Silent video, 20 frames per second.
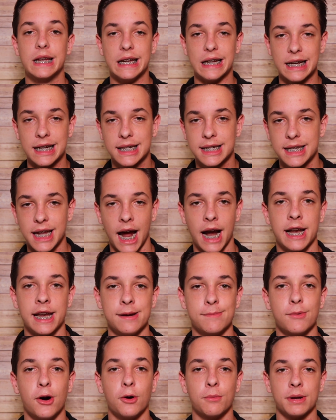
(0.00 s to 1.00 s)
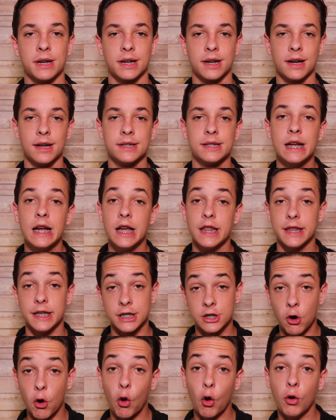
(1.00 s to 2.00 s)
exciting moment, because
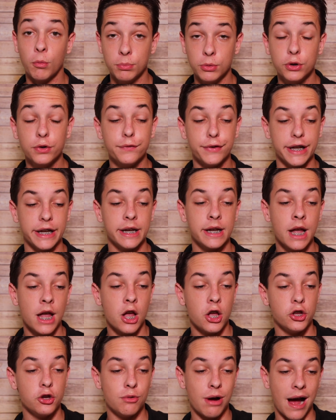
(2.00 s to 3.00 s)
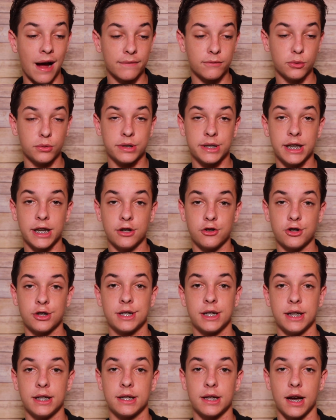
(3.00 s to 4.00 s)
this whole movie, you have Lucia,
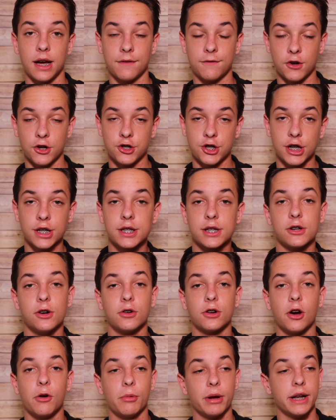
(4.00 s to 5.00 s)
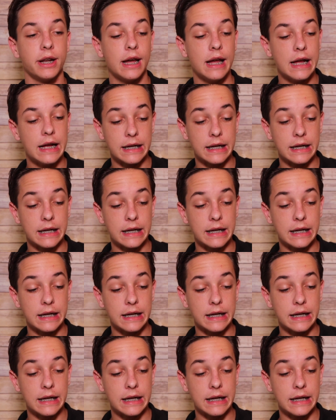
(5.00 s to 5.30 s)
Jacinta, and Francesco going,